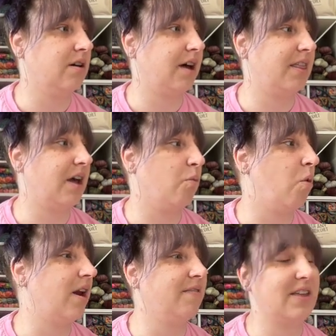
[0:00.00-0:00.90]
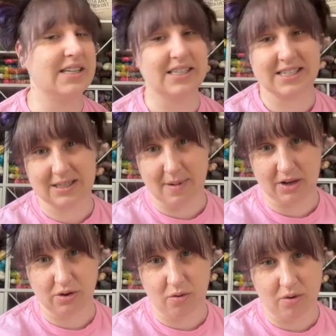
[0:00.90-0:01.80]
I think one of these is a
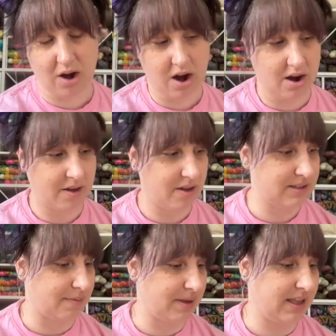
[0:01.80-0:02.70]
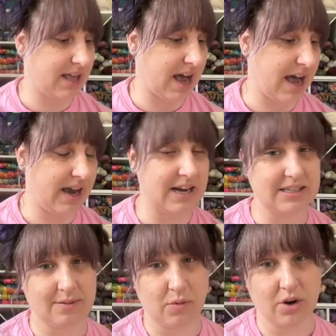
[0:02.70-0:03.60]
special order, something that I
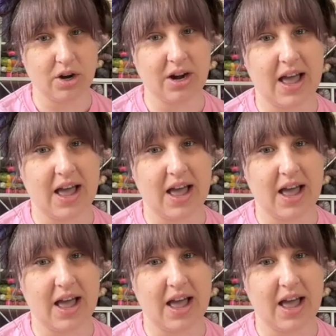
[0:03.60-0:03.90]
custom ordered.